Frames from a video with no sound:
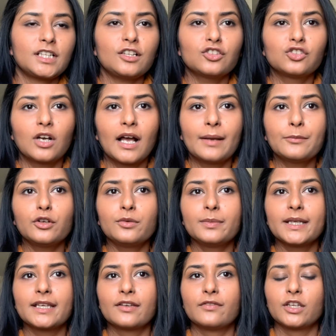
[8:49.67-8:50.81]
so I'm going to
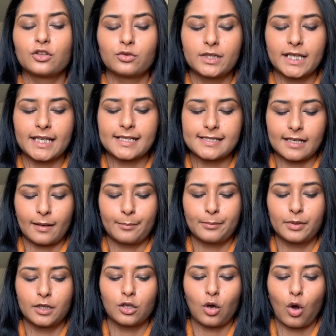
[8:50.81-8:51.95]
be giving you the
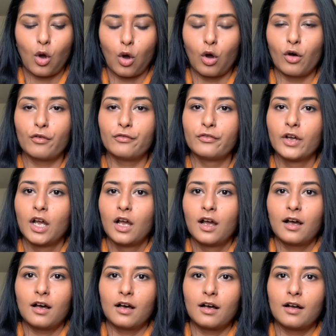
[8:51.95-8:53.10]
example of
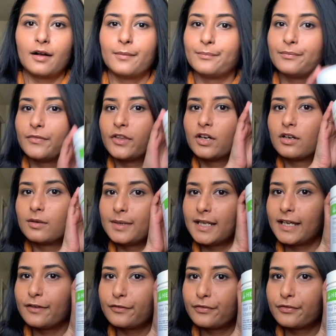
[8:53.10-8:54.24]
the
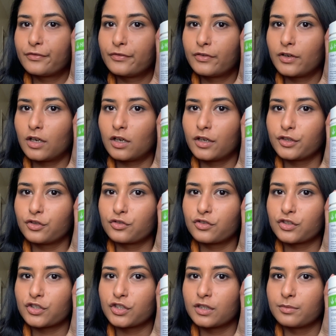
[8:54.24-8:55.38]
Herbalife
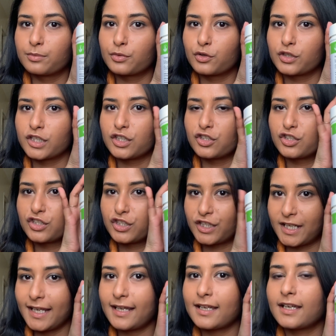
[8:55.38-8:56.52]
Nutrition Protein
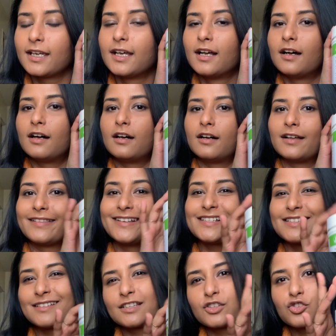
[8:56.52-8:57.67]
Shake. This
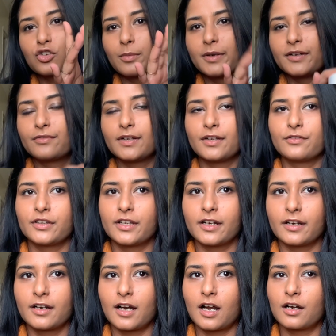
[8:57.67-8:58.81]
is in the strawberry flavor.
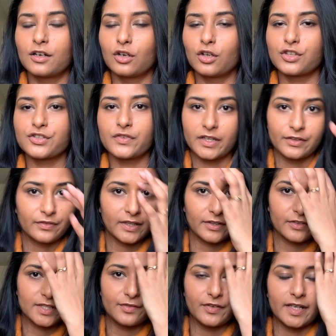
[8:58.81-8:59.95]
There are lots of other
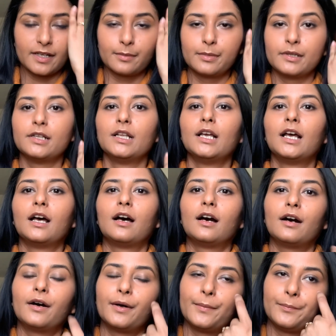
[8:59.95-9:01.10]
flavors available.
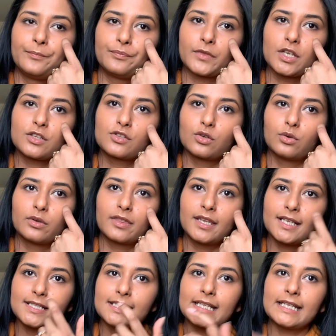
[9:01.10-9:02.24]
So
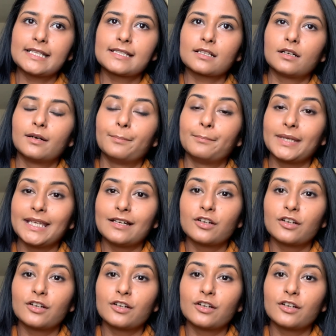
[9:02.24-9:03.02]
this is a meal